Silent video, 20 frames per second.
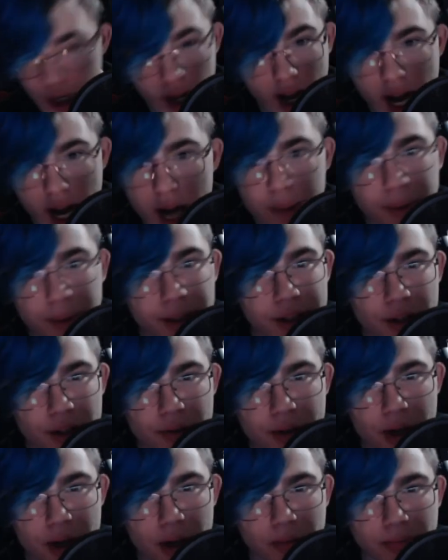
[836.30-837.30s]
I really don't
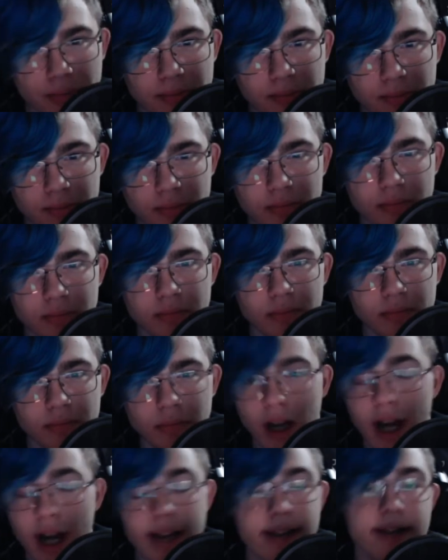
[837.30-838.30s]
know.
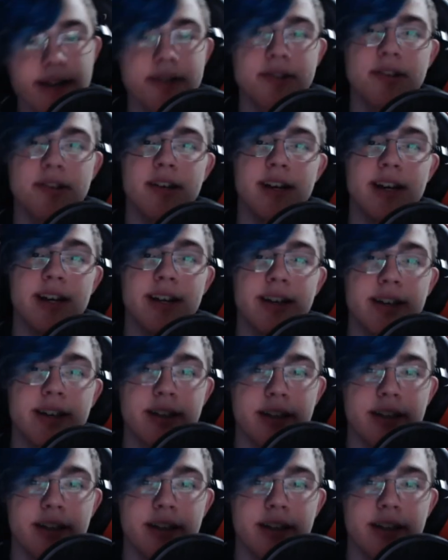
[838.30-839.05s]
I honest to God,